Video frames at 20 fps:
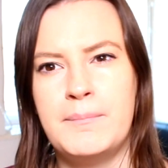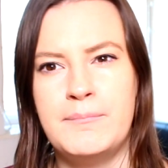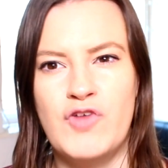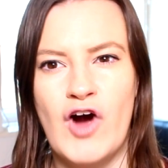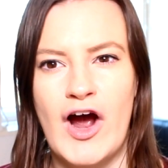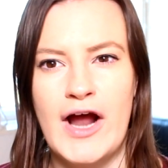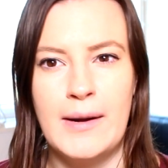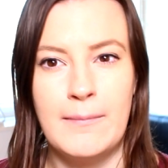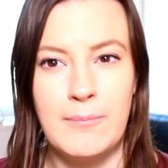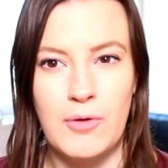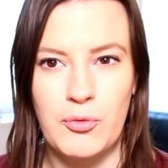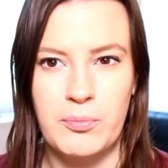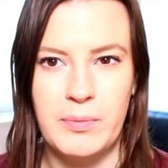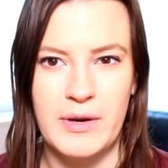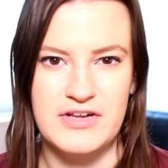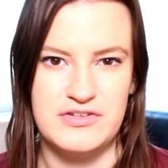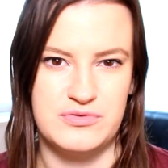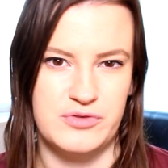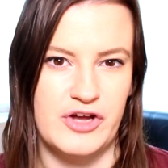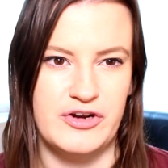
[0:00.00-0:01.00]
writing a blog
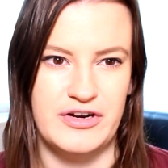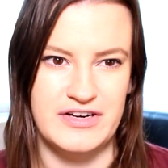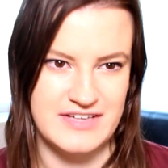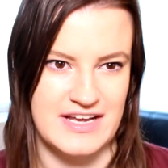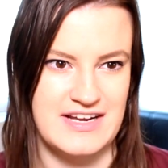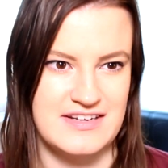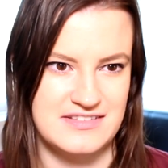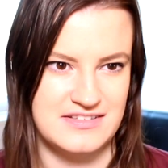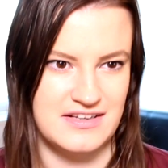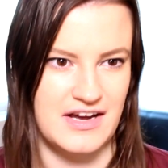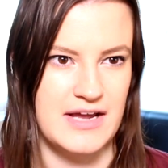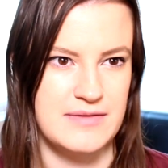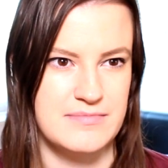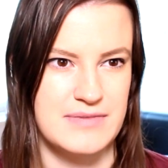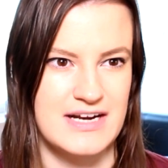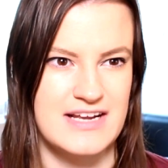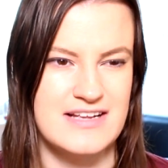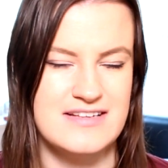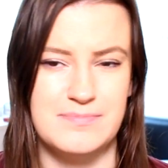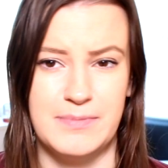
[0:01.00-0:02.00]
post only takes 30
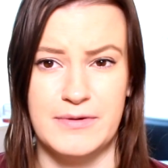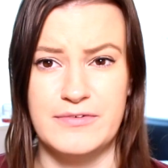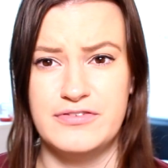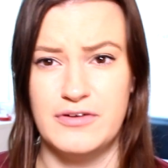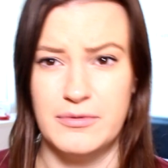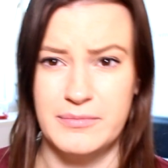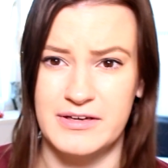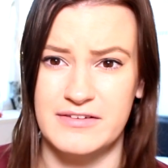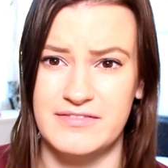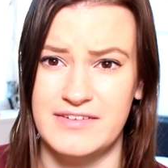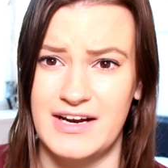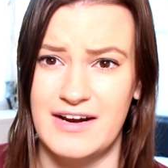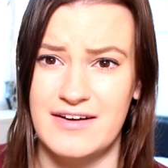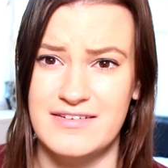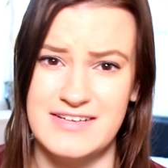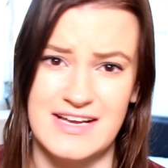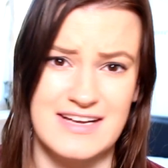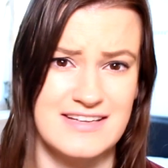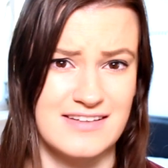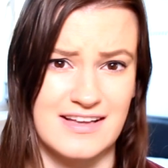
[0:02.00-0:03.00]
minutes, but filming a
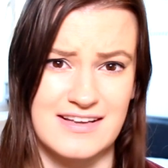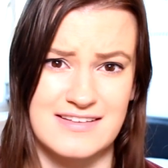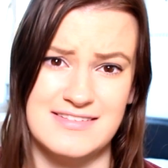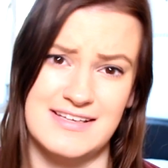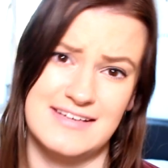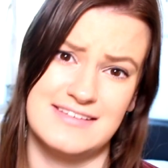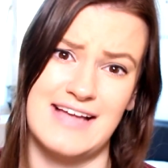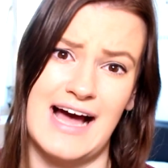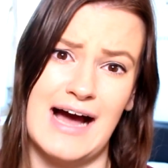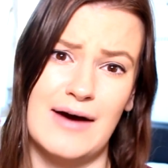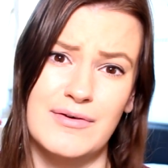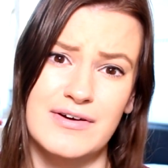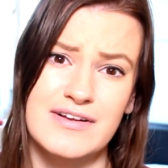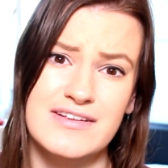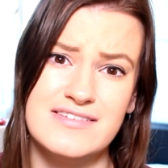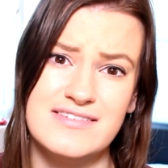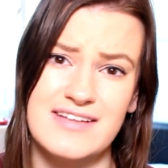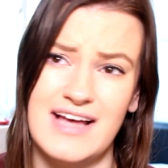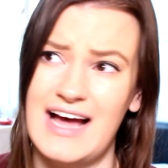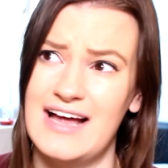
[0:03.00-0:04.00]
video takes like 6
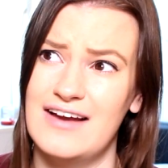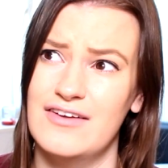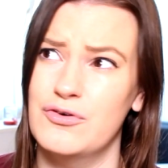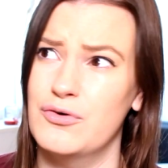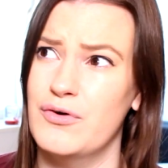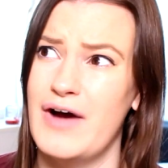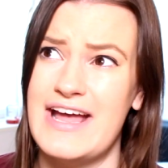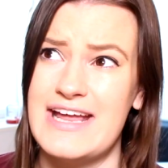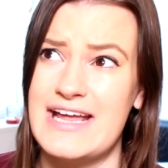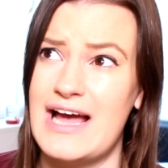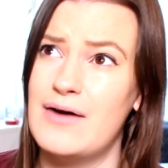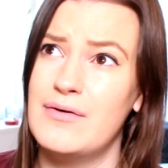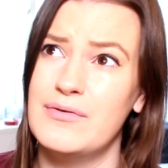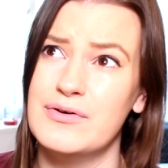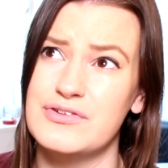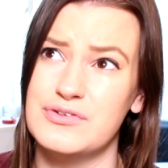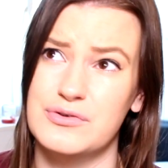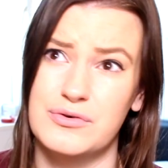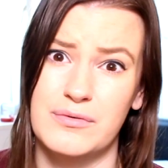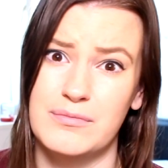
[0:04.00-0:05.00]
hours or 8
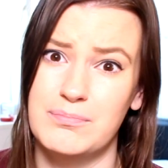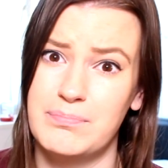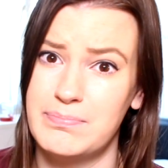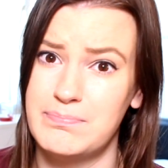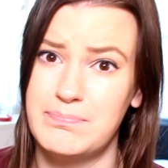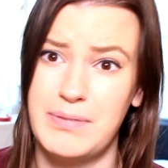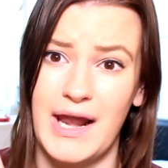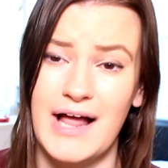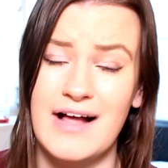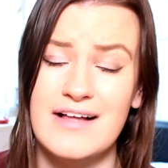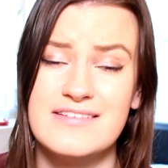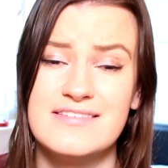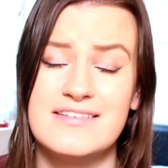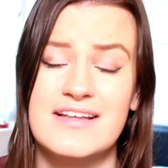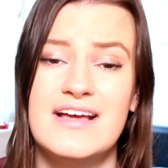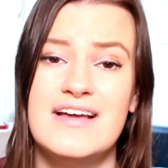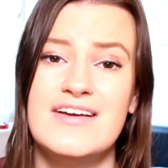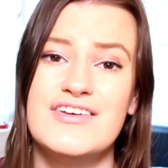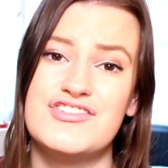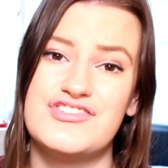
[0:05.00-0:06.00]
hours or
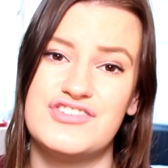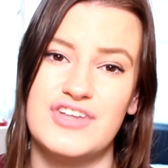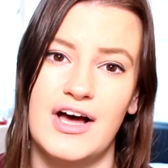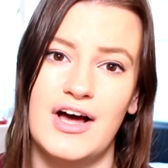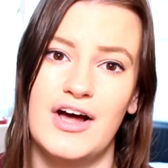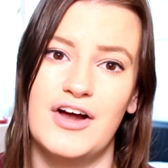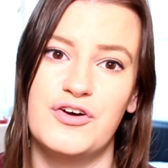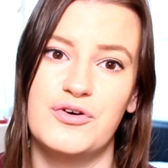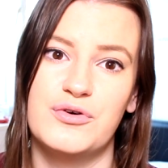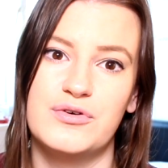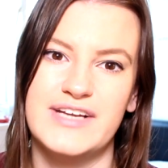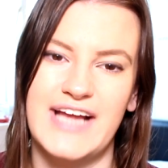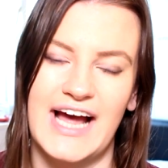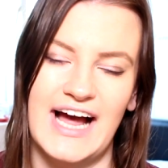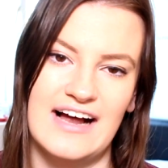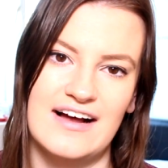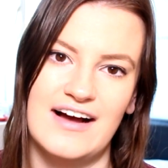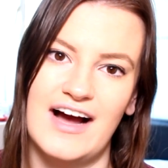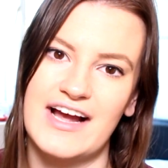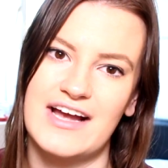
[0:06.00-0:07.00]
plus. So
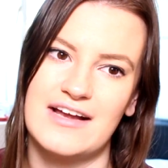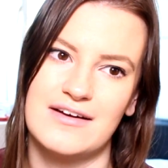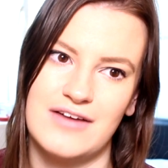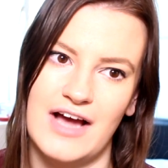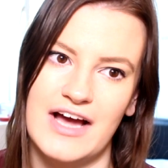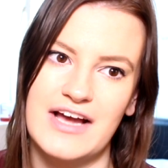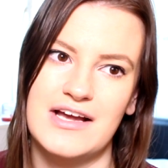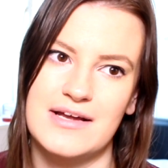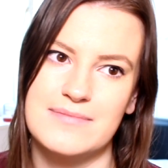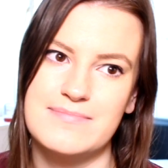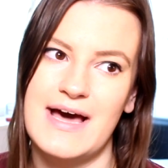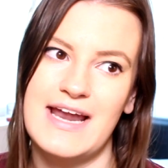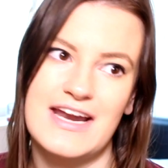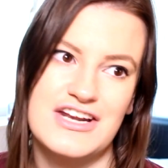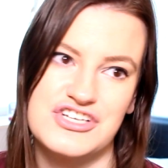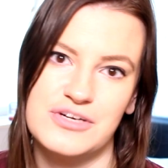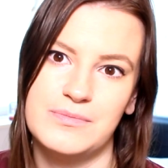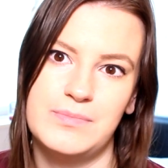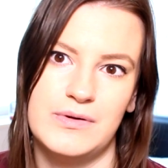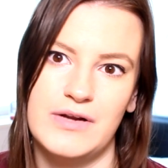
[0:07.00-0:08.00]
yeah, I can
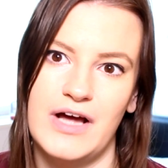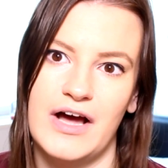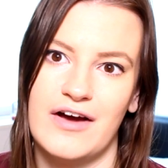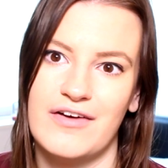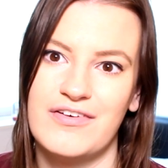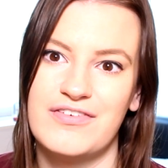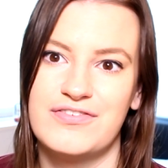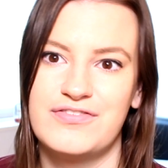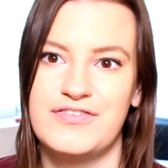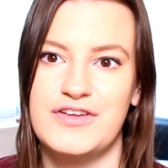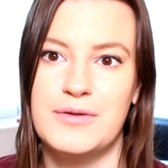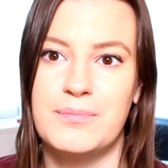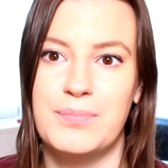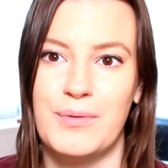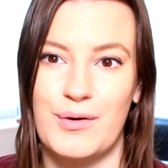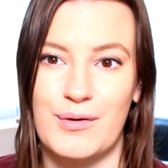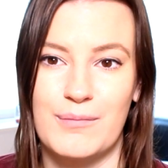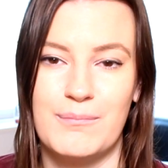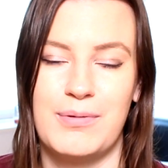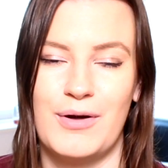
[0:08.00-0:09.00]
manage a few
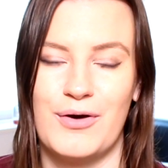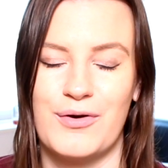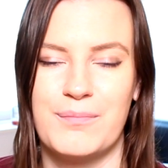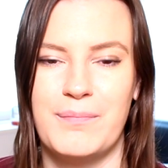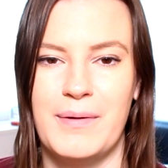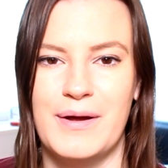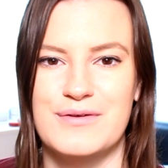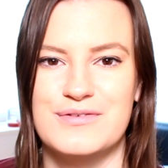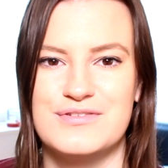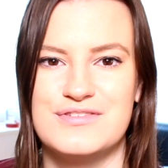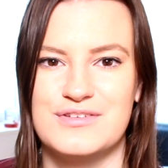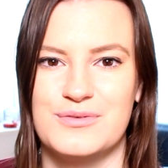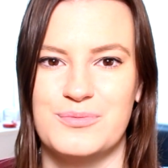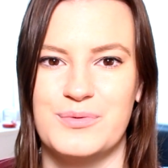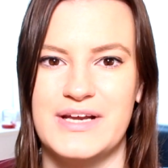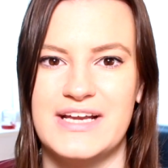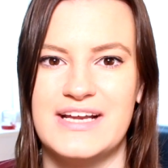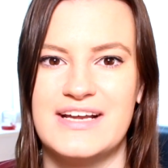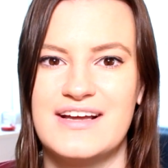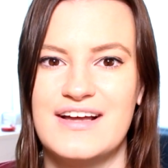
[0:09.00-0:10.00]
blog posts a
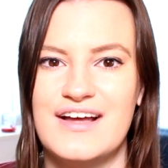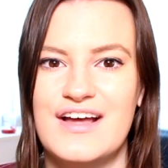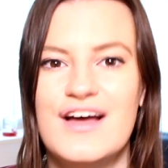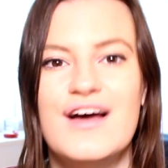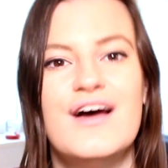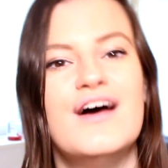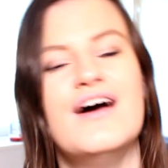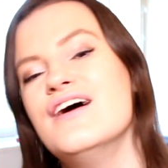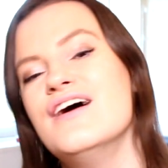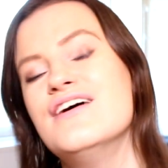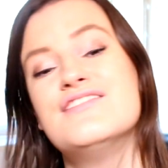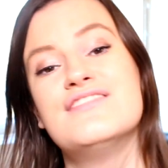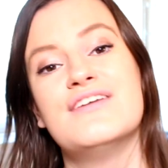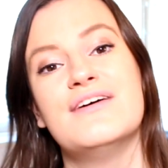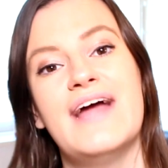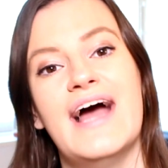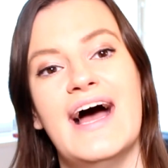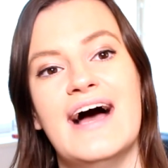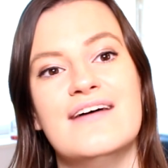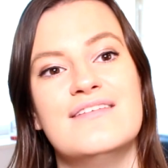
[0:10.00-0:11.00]
week.
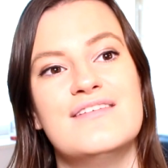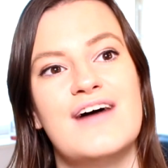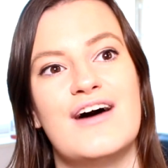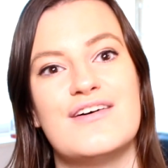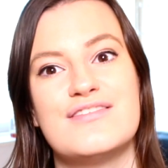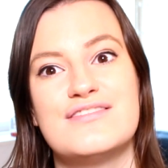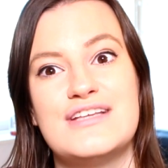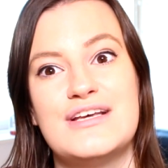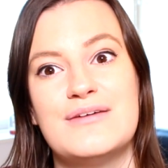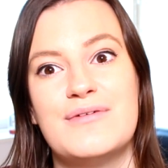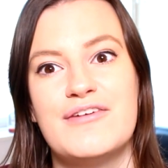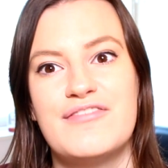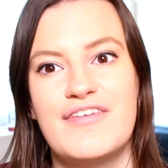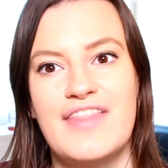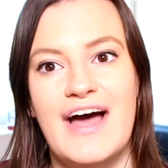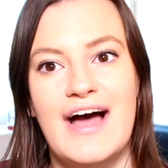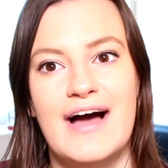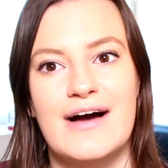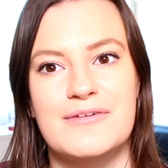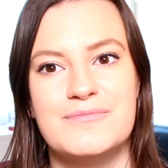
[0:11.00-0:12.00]
So yeah, I'll see you over
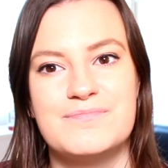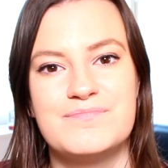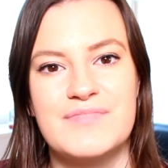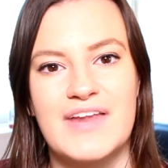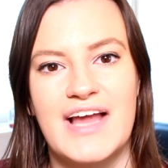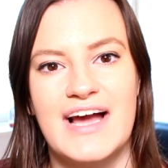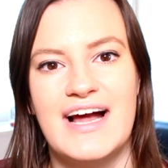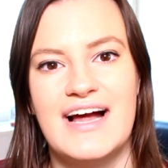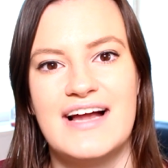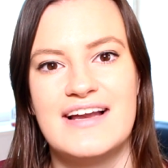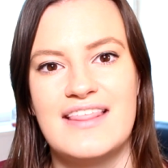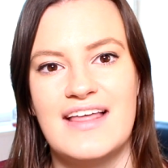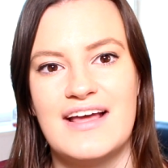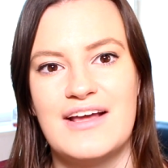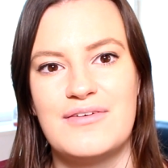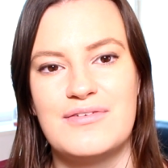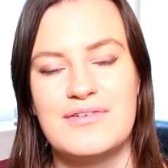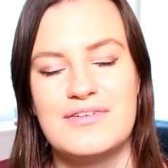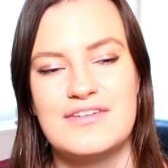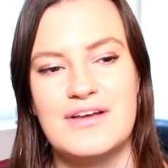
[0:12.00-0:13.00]
there, and
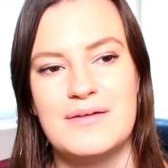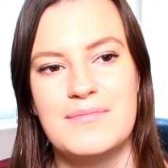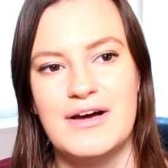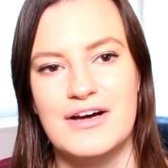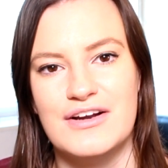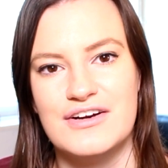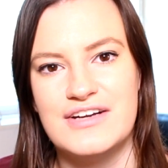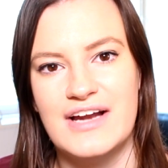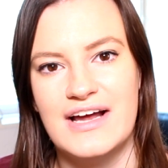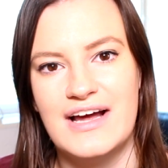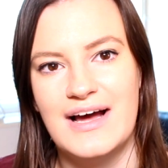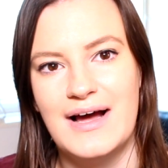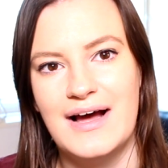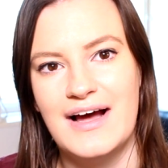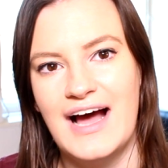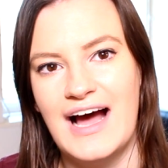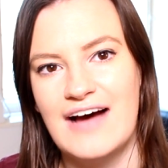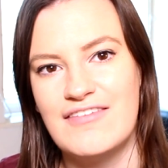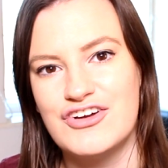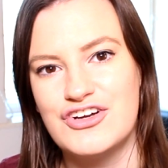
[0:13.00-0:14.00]
thank you all so much.
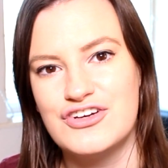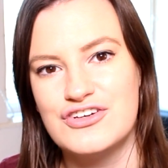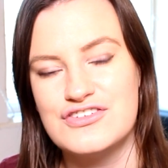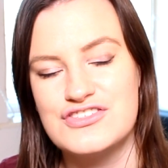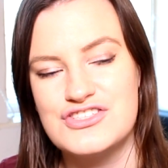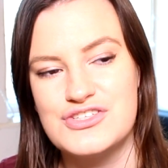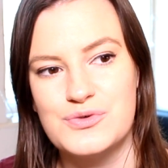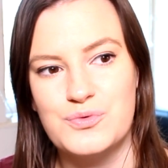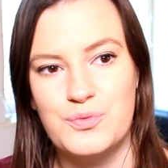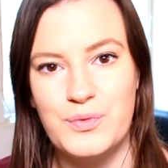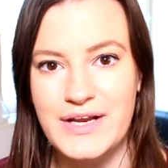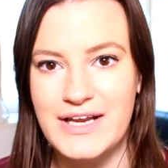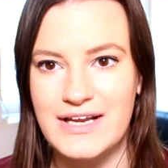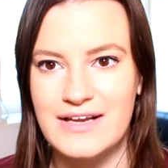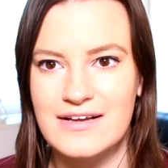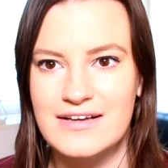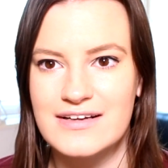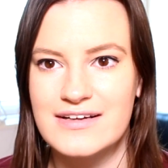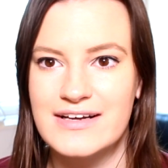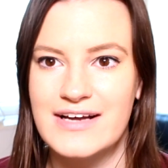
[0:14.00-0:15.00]
Have a good
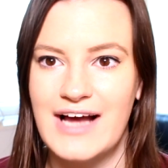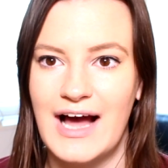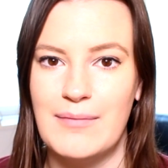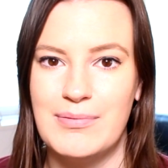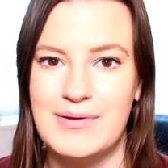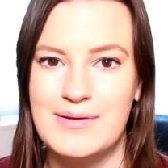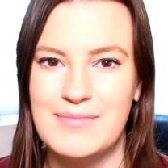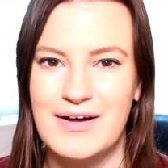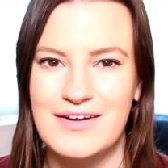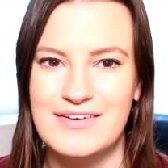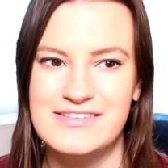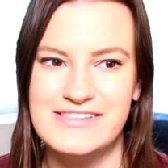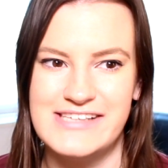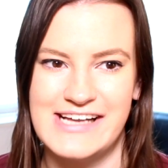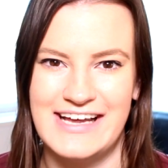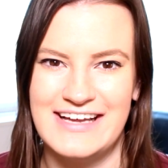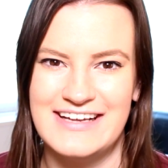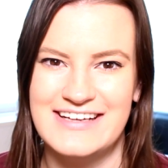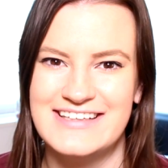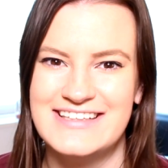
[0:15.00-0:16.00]
week. Happy
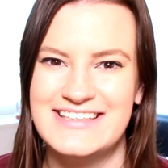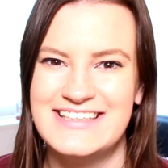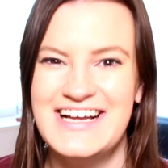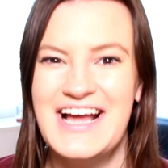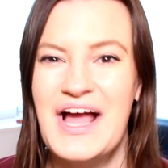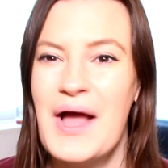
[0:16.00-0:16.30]
Monday.